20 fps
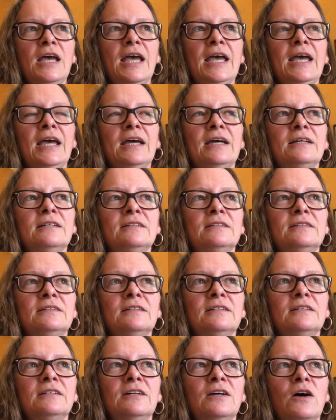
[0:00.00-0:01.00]
and
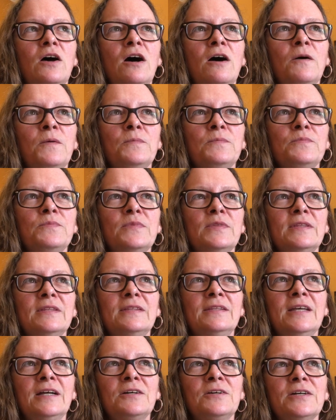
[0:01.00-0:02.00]

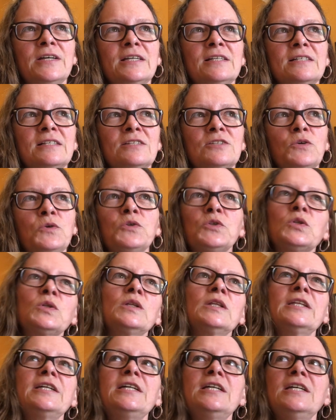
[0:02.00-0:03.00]
there is
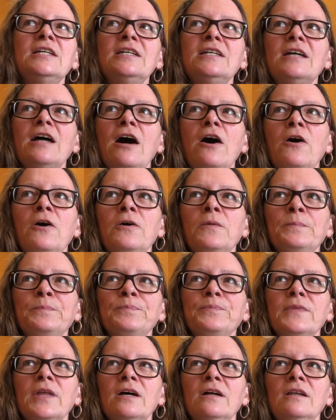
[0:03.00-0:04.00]
certainly
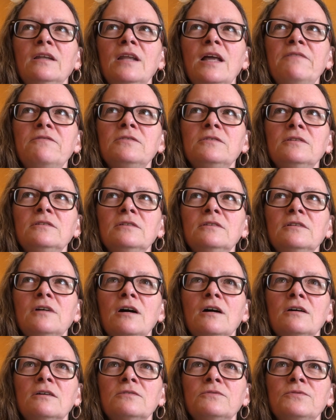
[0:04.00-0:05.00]
a level
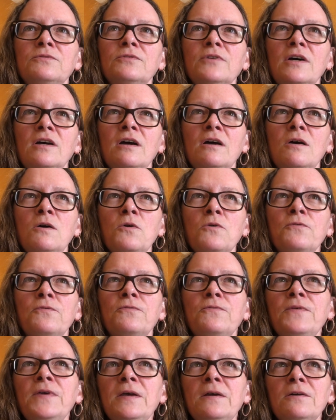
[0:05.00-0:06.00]
of
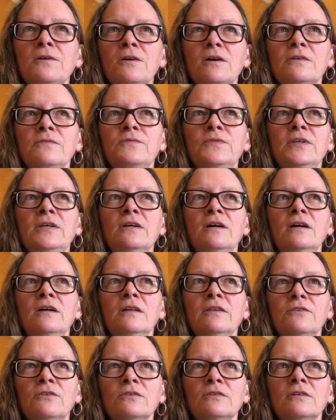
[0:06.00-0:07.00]
fear of the
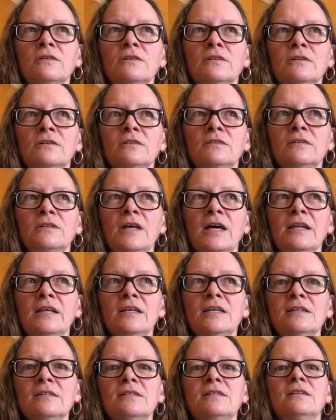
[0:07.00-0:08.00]
other that
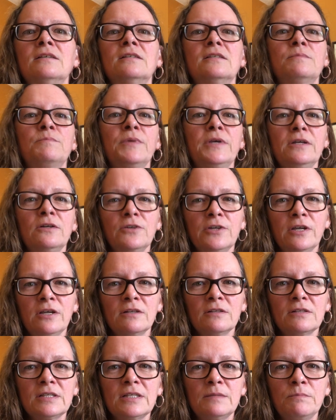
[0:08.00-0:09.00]
is
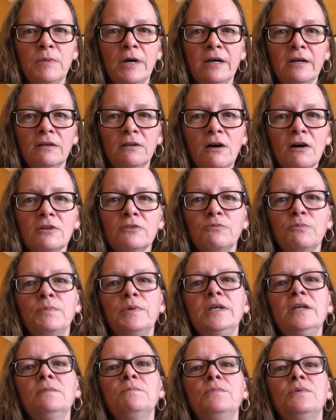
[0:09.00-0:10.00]
experienced by a lot of
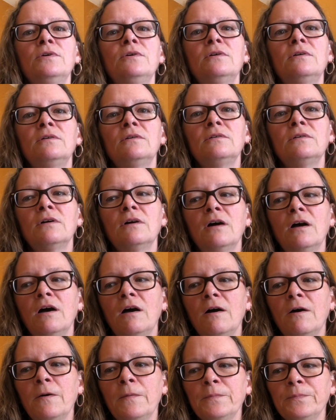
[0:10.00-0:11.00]
people,
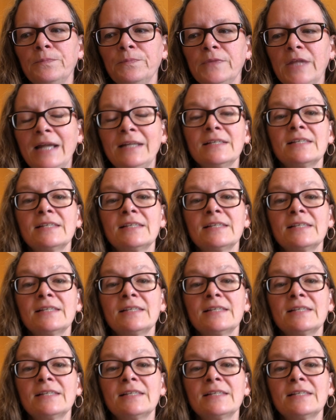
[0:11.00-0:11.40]
that